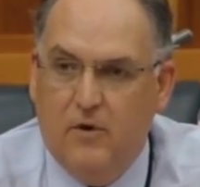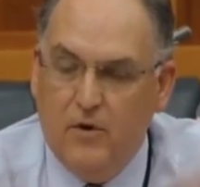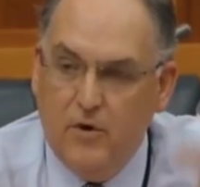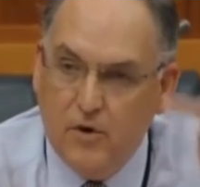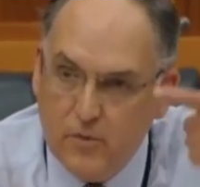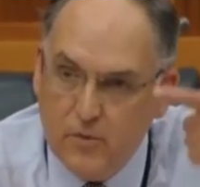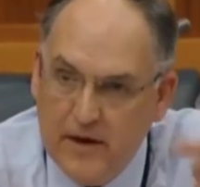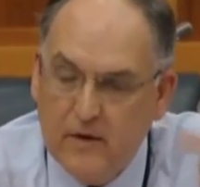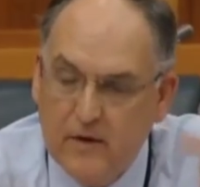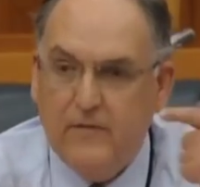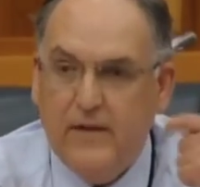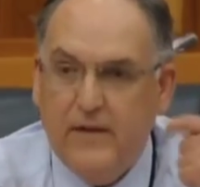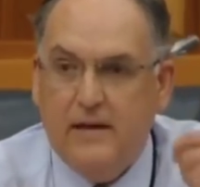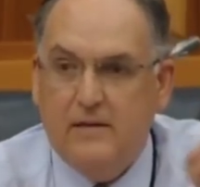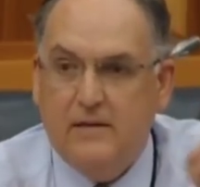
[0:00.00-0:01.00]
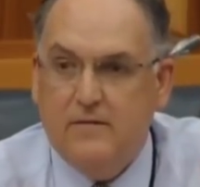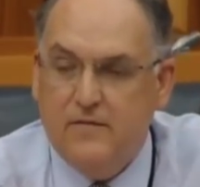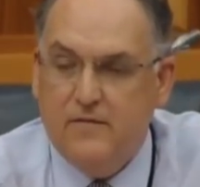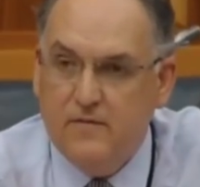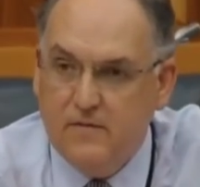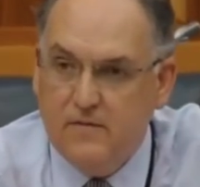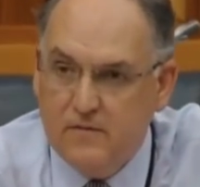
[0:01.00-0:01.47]
Are you aware of that?
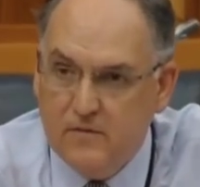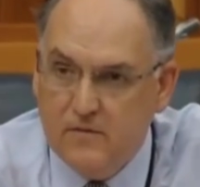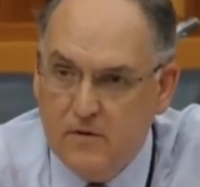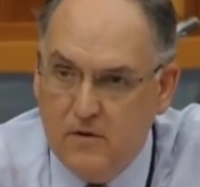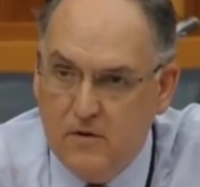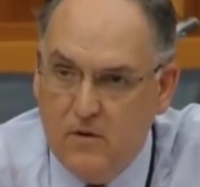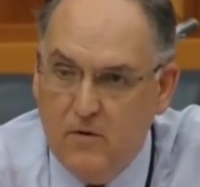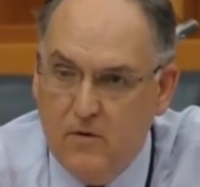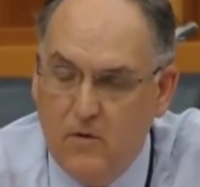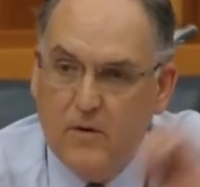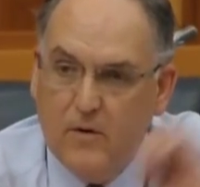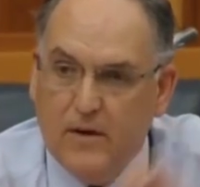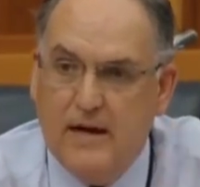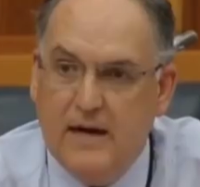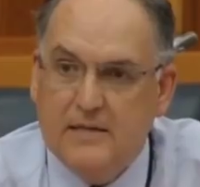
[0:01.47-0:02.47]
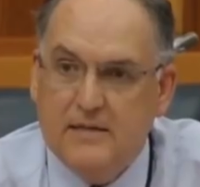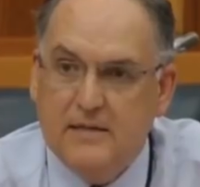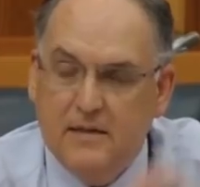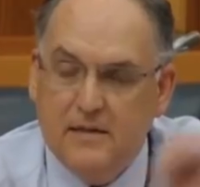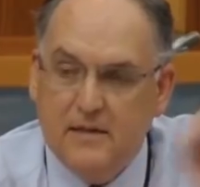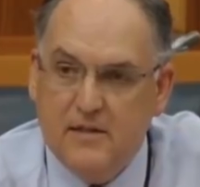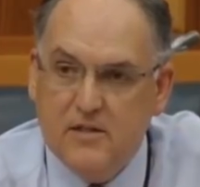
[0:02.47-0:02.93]

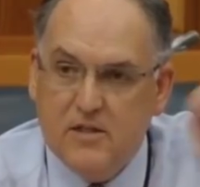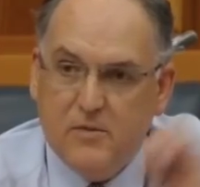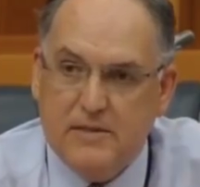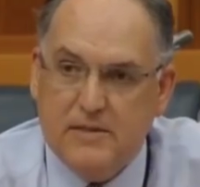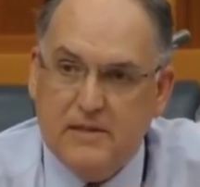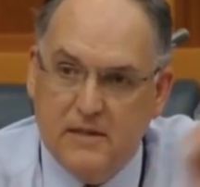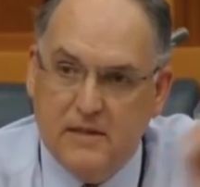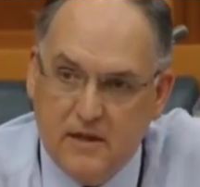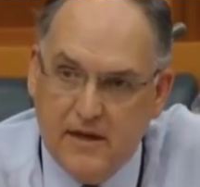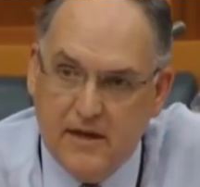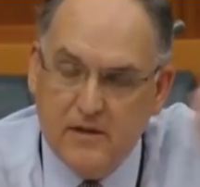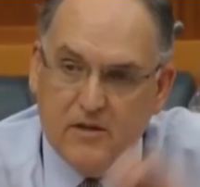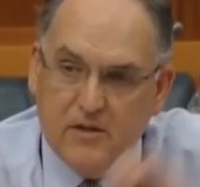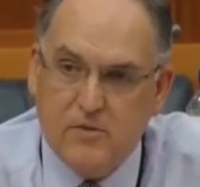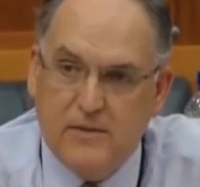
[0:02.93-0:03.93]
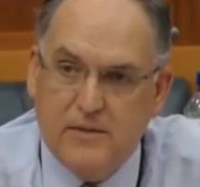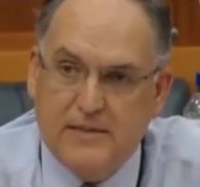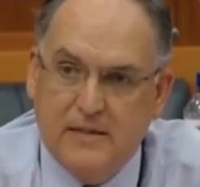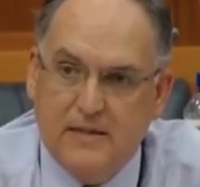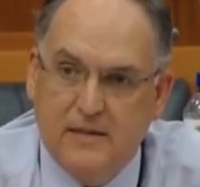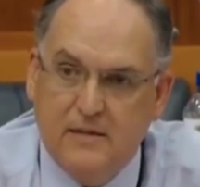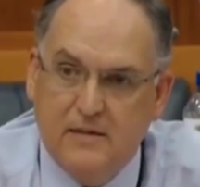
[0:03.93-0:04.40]
Organizing it in Switzerland, going to
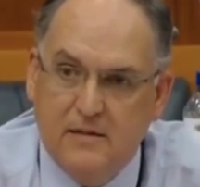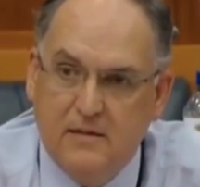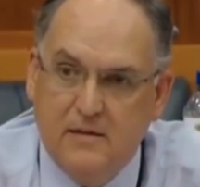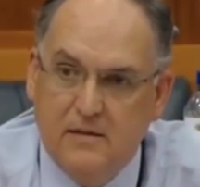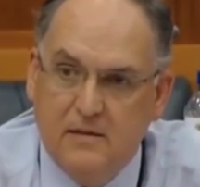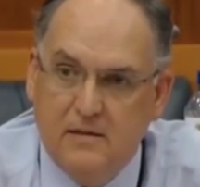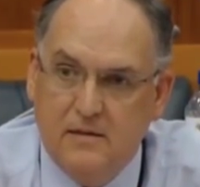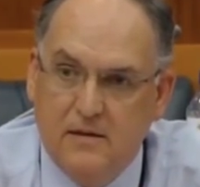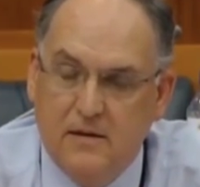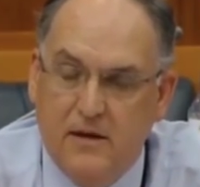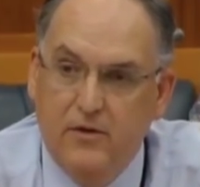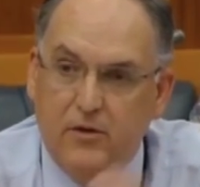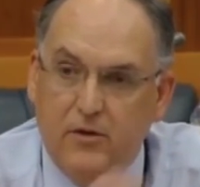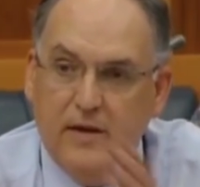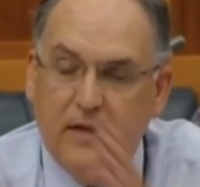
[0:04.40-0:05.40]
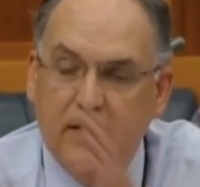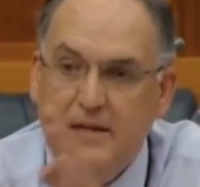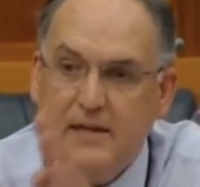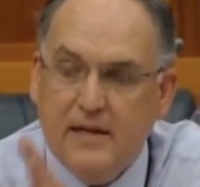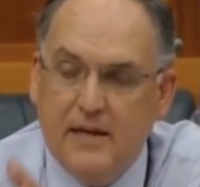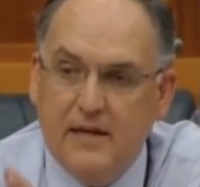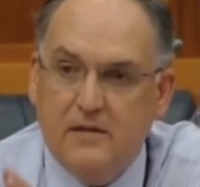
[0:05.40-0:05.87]
Switzerland. And you
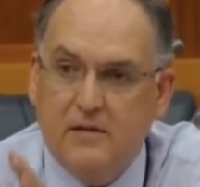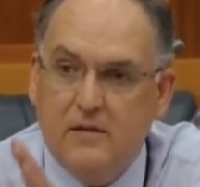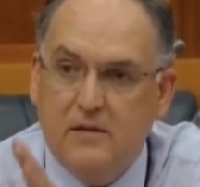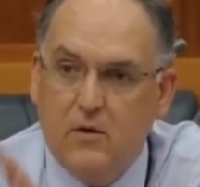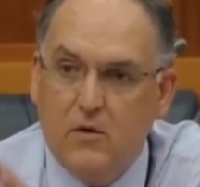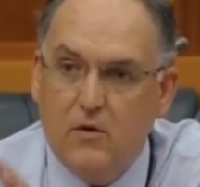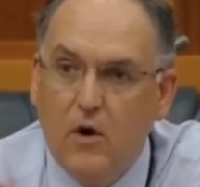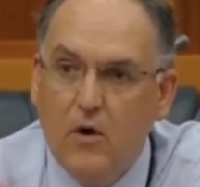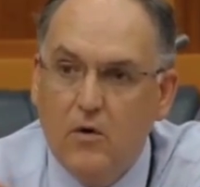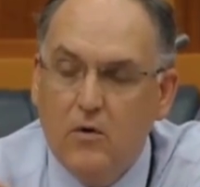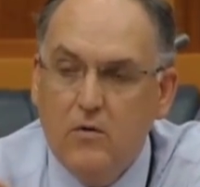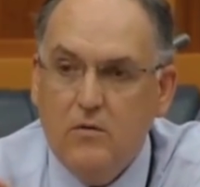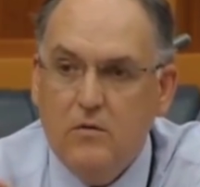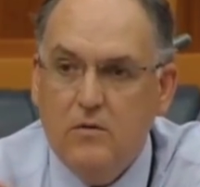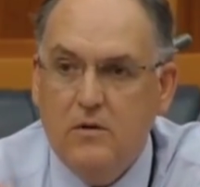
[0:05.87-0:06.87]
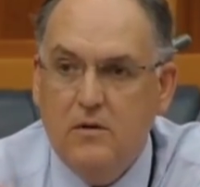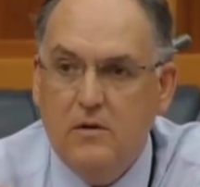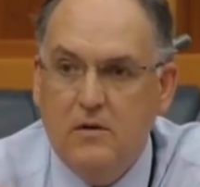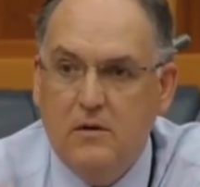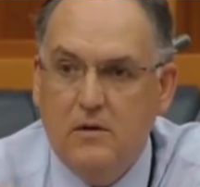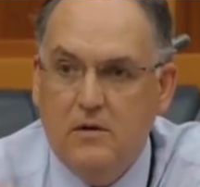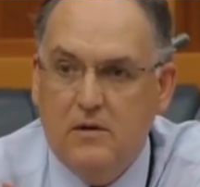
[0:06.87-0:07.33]
indicated the role
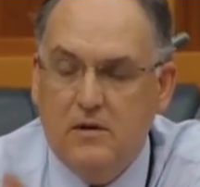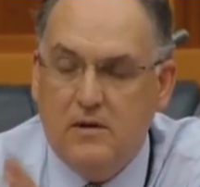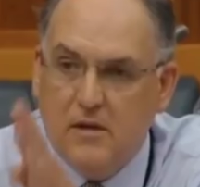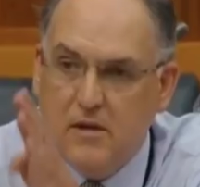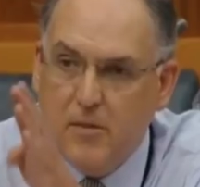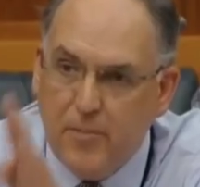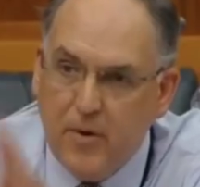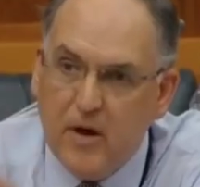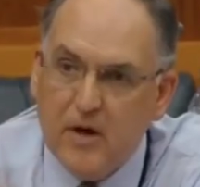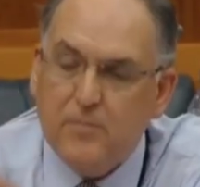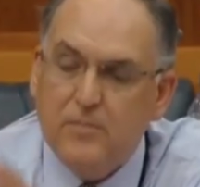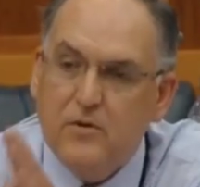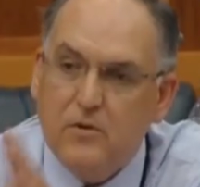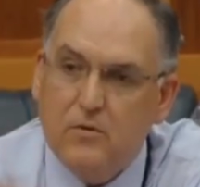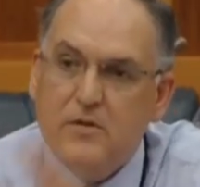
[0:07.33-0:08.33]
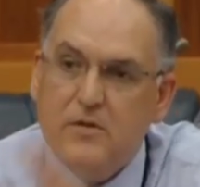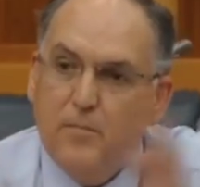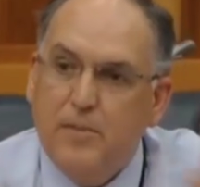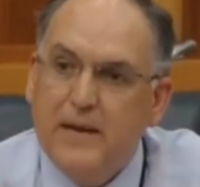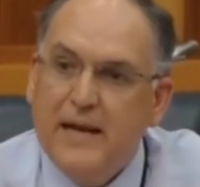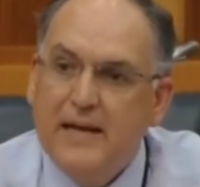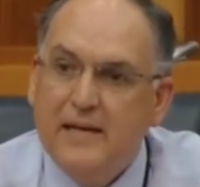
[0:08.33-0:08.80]
that the department also
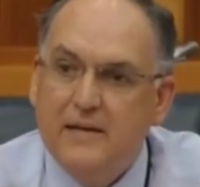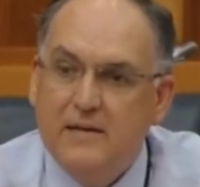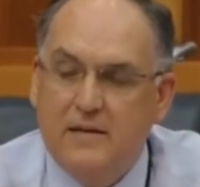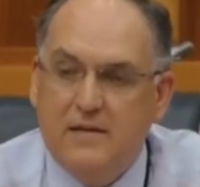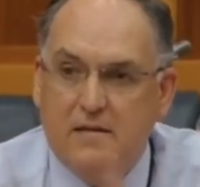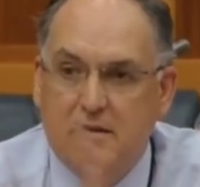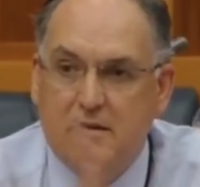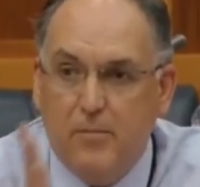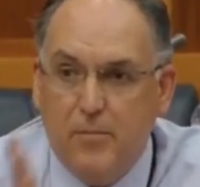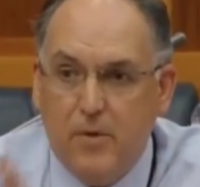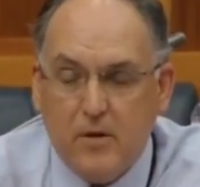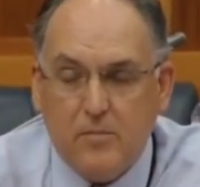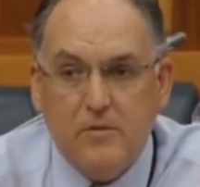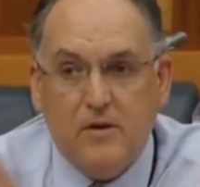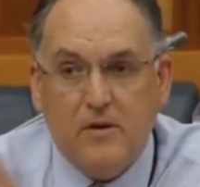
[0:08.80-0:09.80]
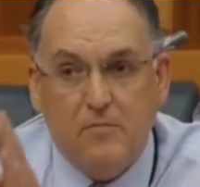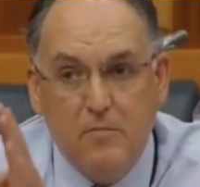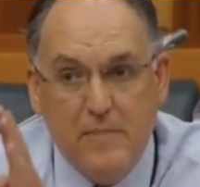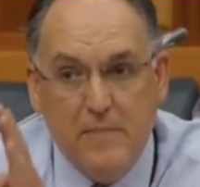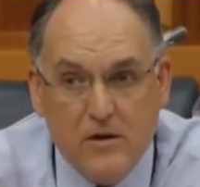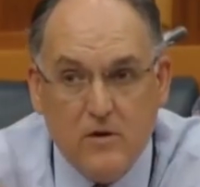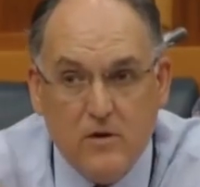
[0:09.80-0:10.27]
played in this, the Department of
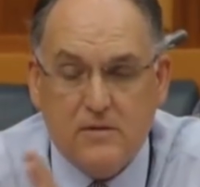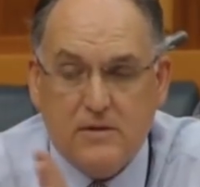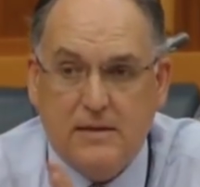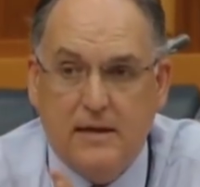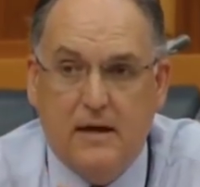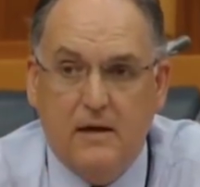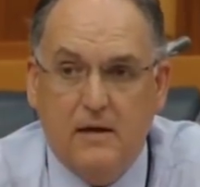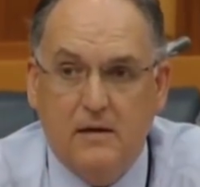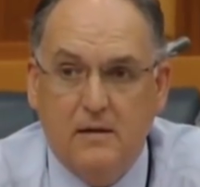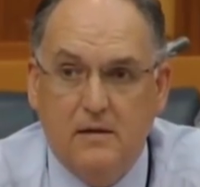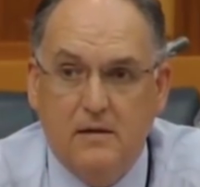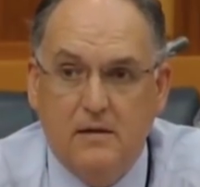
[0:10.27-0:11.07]
Minerals now.